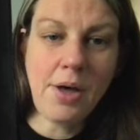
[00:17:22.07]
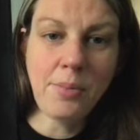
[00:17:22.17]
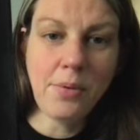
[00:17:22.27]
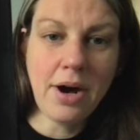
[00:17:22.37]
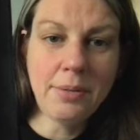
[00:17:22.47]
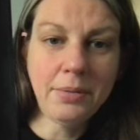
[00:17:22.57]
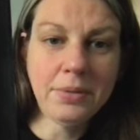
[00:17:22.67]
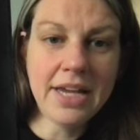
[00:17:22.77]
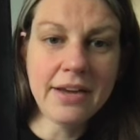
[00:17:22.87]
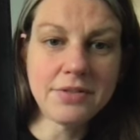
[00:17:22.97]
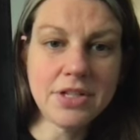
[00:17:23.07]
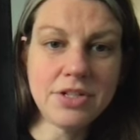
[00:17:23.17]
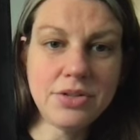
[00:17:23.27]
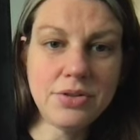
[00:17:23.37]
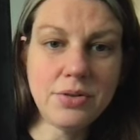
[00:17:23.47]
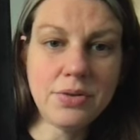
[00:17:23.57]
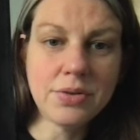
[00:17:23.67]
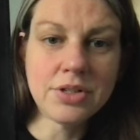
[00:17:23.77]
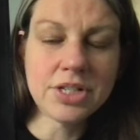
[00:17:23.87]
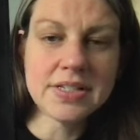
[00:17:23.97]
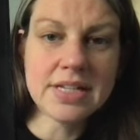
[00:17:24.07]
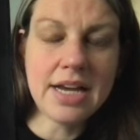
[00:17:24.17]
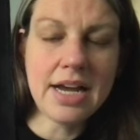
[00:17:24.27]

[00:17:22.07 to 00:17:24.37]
I'll probably have to do just